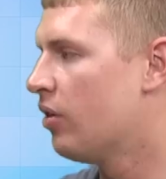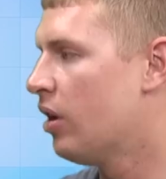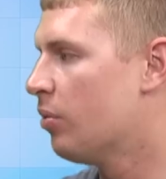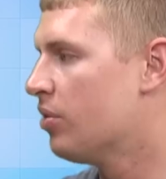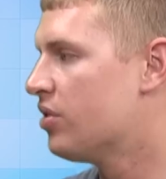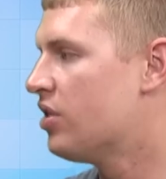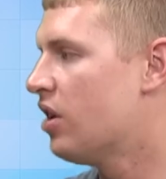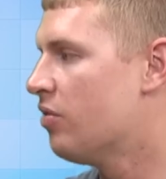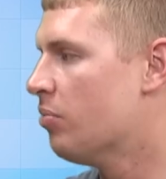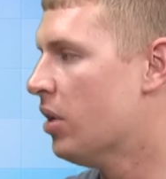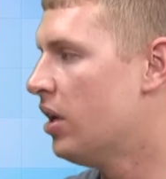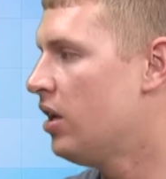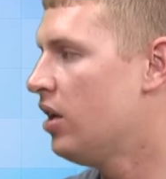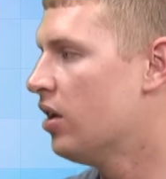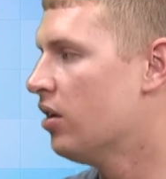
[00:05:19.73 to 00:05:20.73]
They were able to
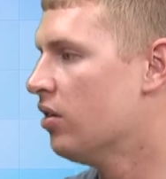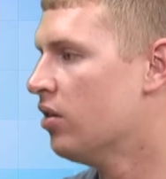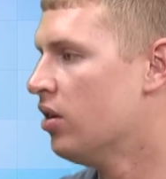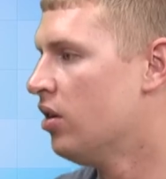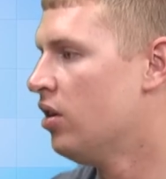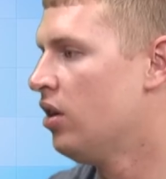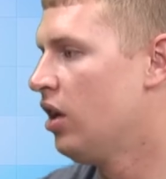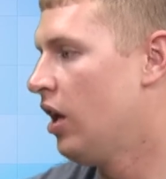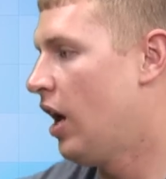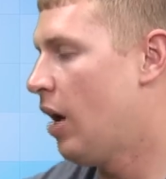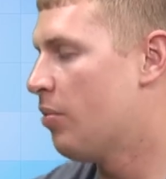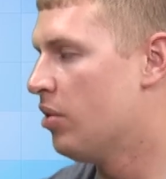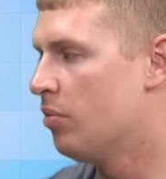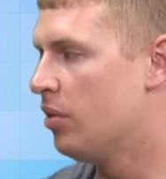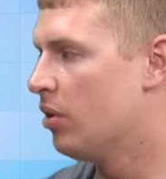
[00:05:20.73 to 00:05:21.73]
save money, and
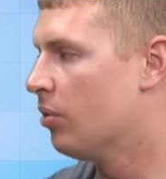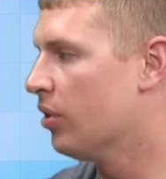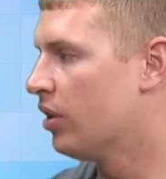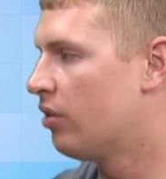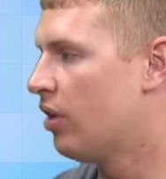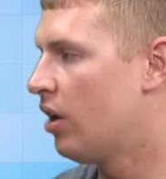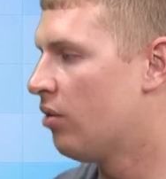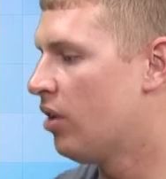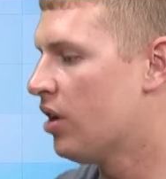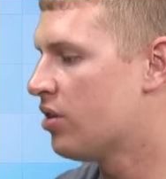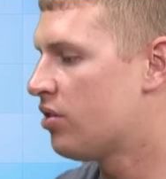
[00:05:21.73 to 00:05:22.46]
it happened to be a really great